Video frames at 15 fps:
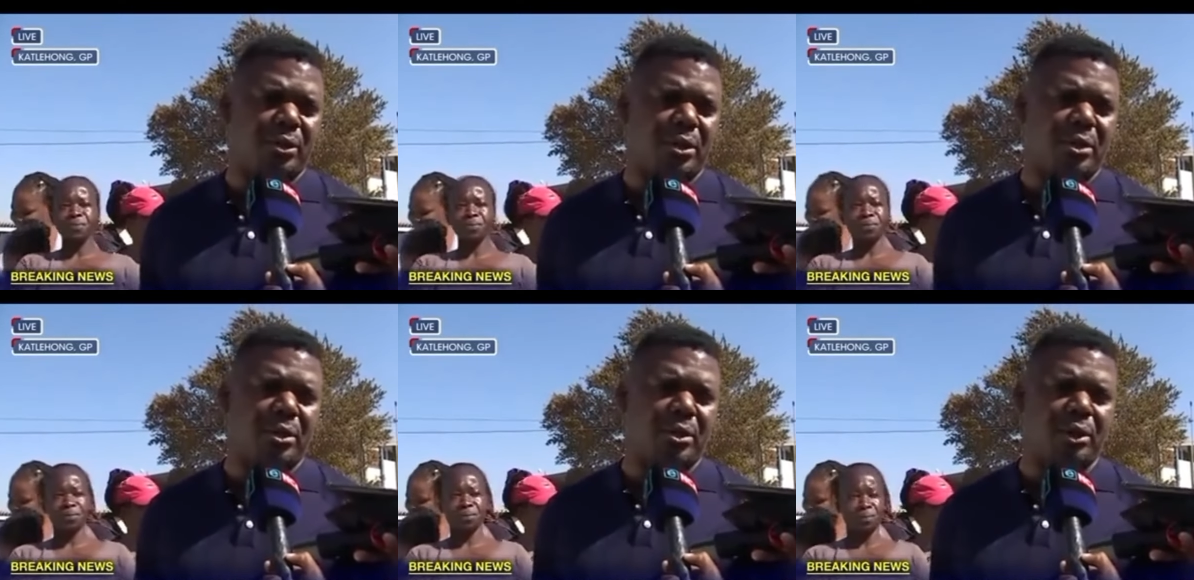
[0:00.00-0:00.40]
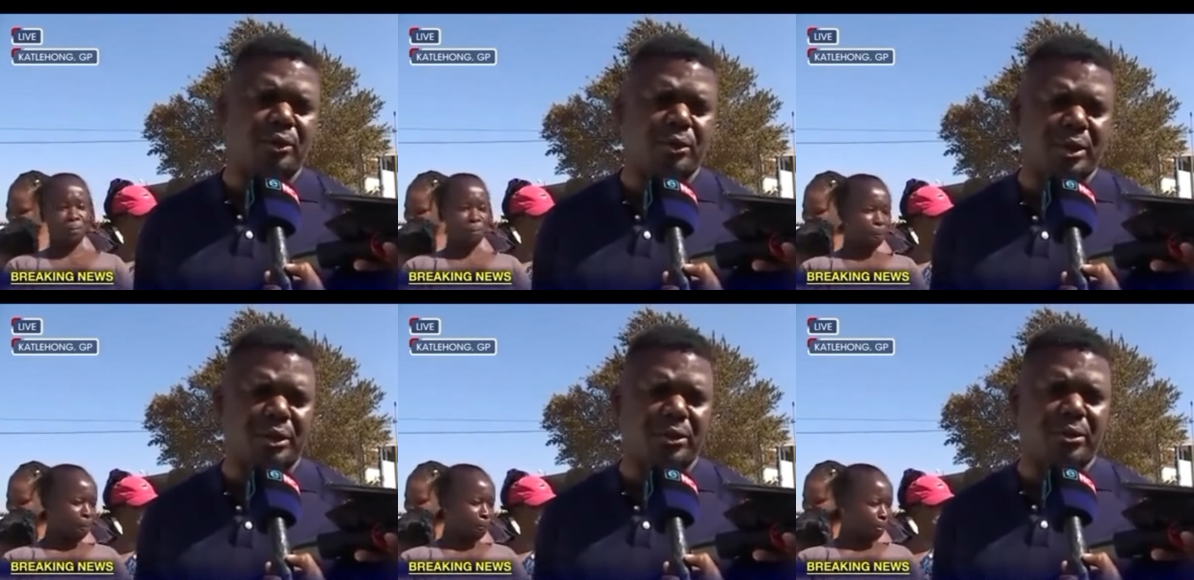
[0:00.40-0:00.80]
Speaker 1: and of
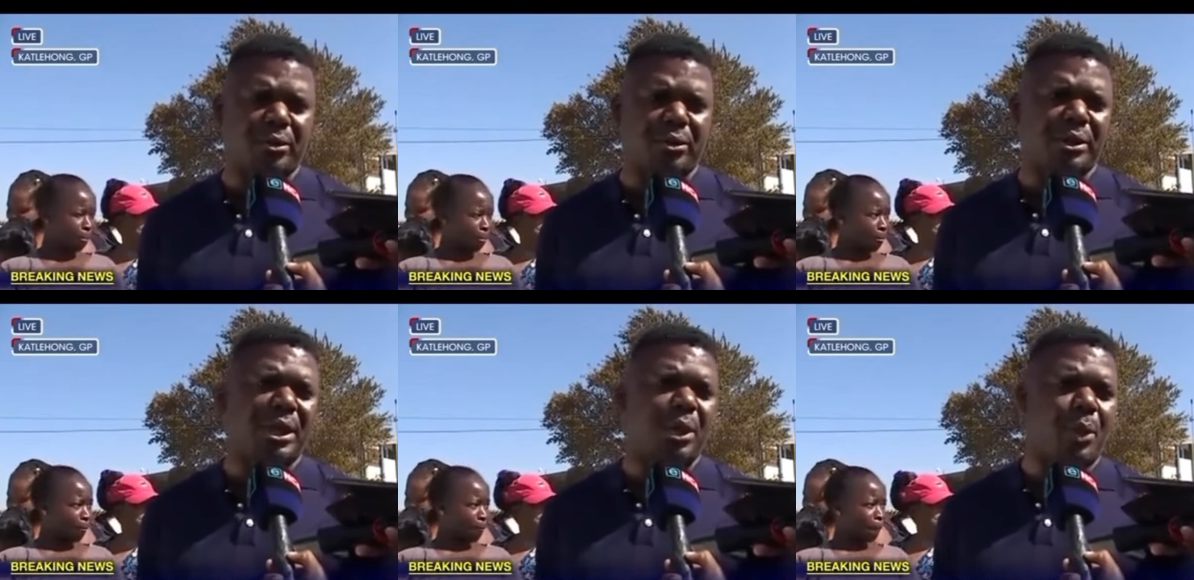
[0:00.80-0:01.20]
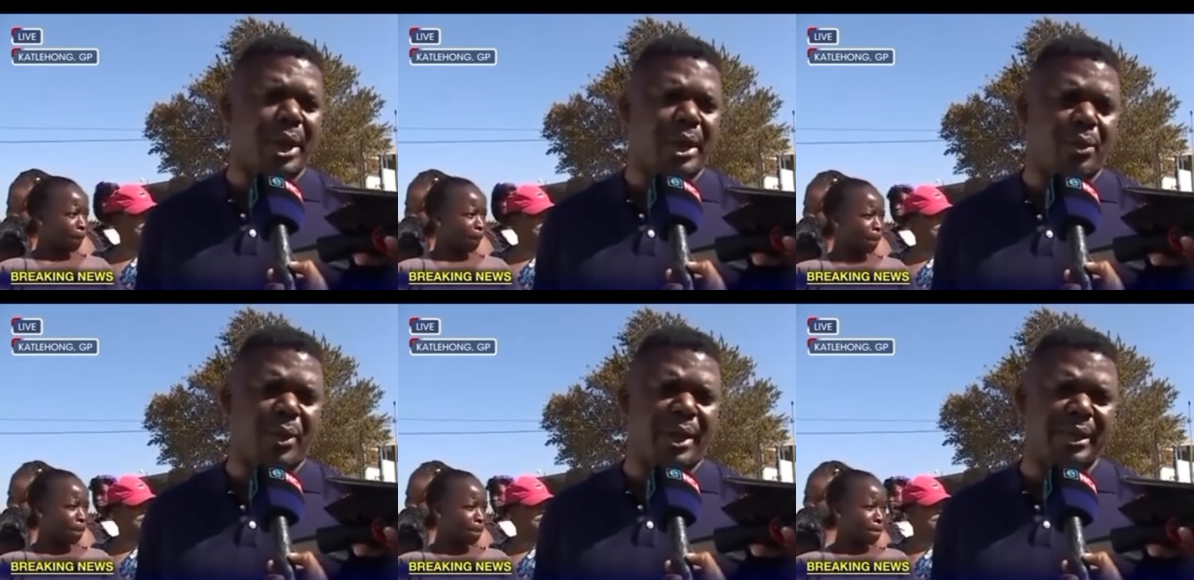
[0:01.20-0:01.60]
course.
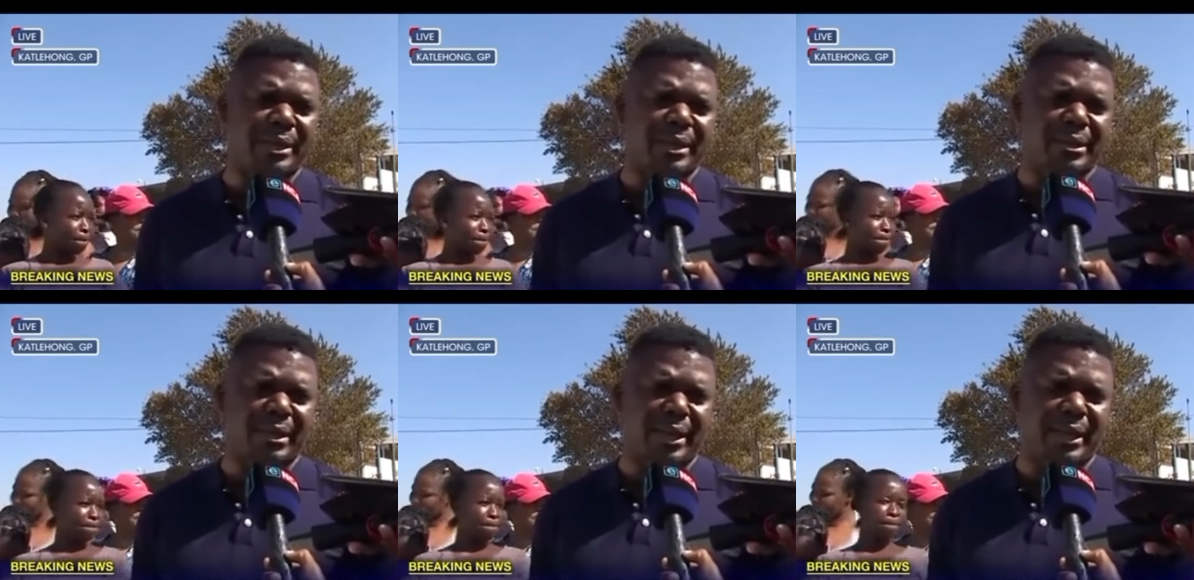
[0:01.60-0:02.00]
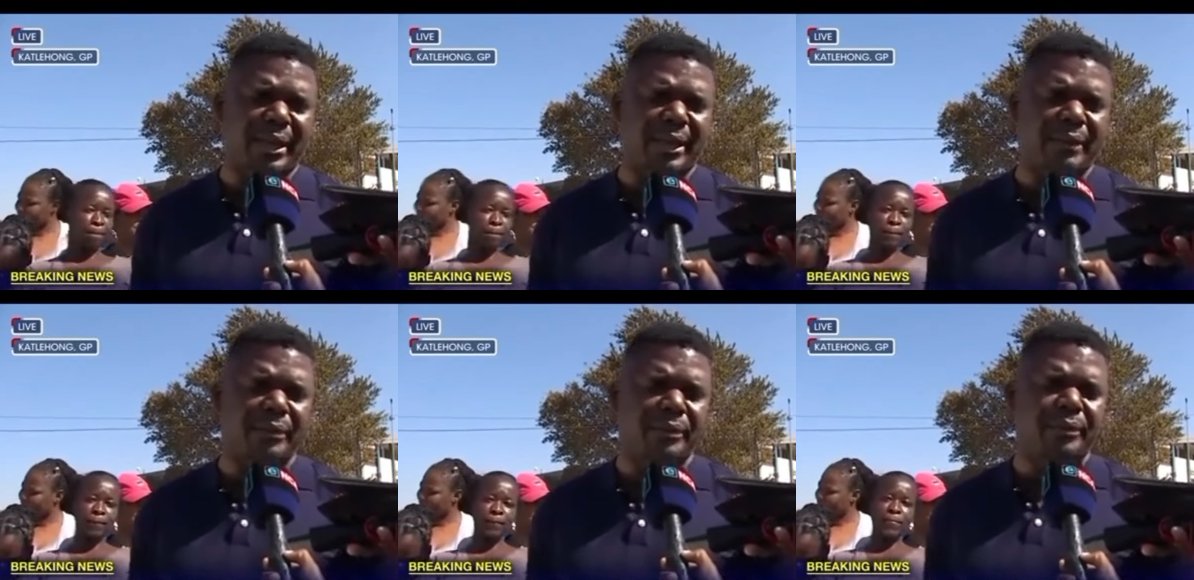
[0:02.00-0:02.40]
Um,
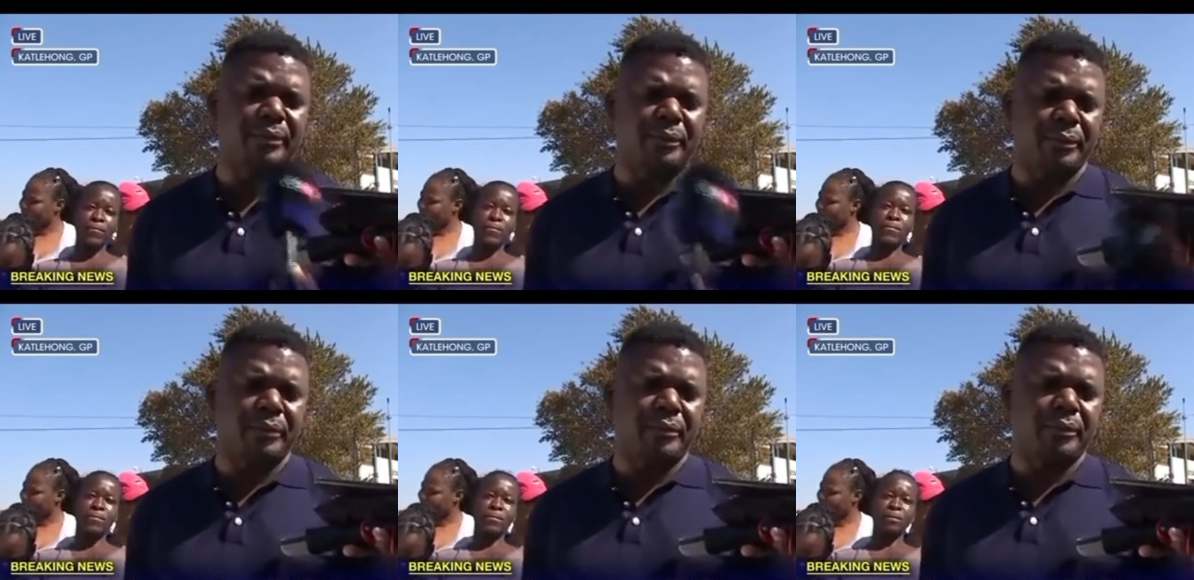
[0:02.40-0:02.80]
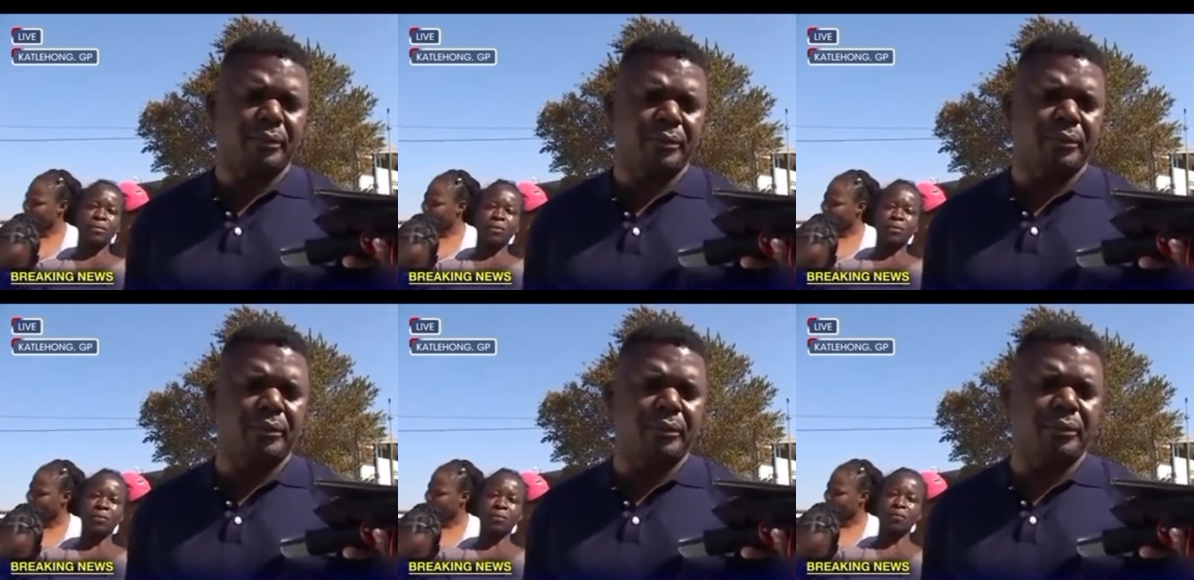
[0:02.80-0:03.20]
also
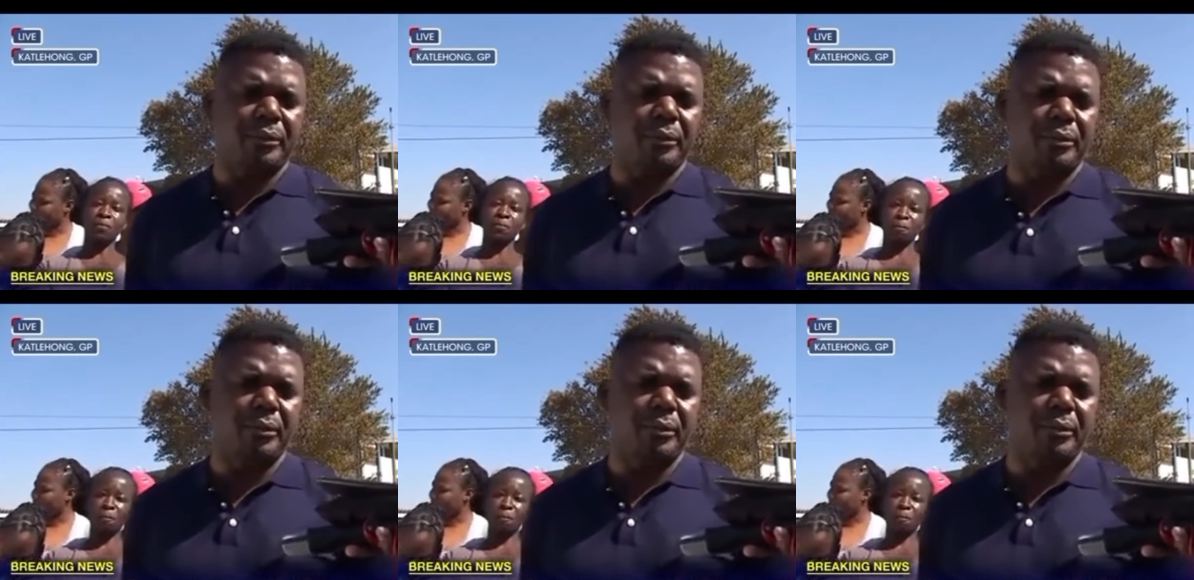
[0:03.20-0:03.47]
like this